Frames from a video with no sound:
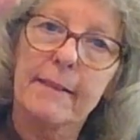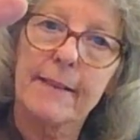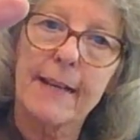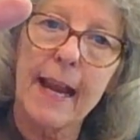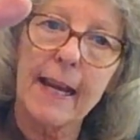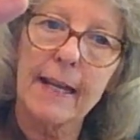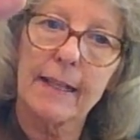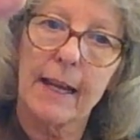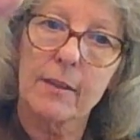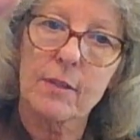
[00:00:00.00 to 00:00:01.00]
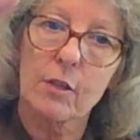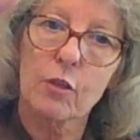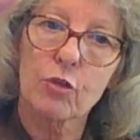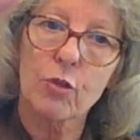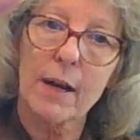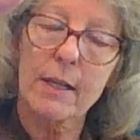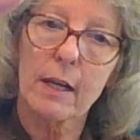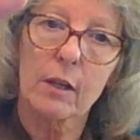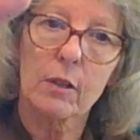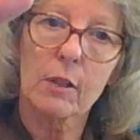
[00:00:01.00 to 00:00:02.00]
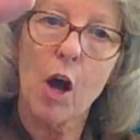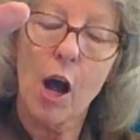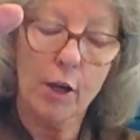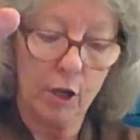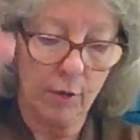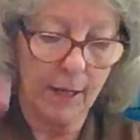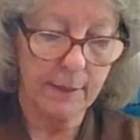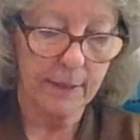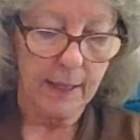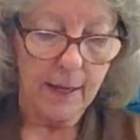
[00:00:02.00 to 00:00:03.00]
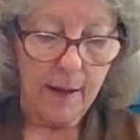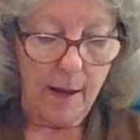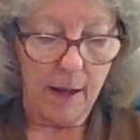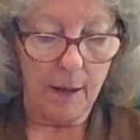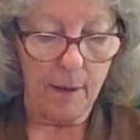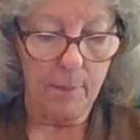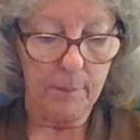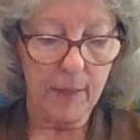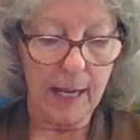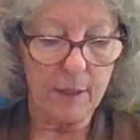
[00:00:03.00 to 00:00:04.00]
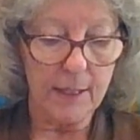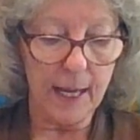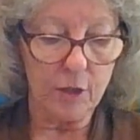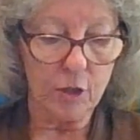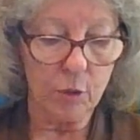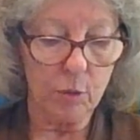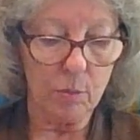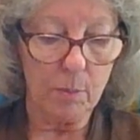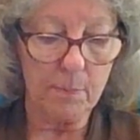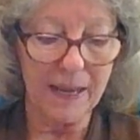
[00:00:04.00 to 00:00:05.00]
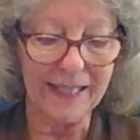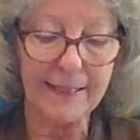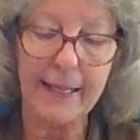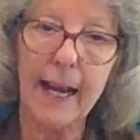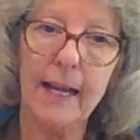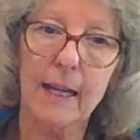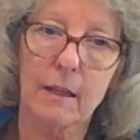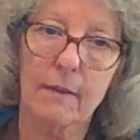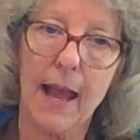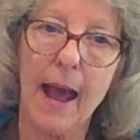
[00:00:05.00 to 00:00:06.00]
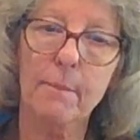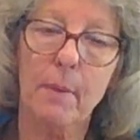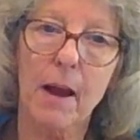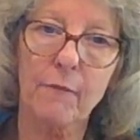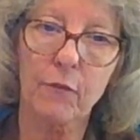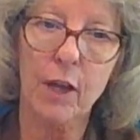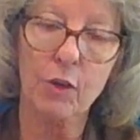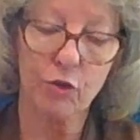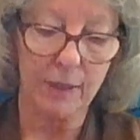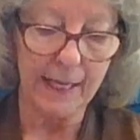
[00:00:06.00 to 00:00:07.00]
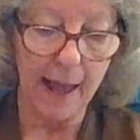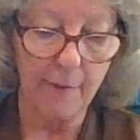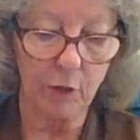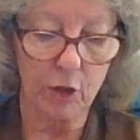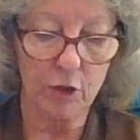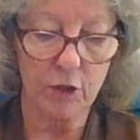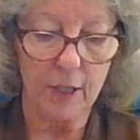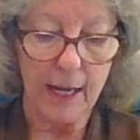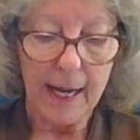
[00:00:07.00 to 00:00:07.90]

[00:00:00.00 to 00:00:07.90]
gain it, you're trying to conquer it. Um, and then to maintain that by fleshly efforts.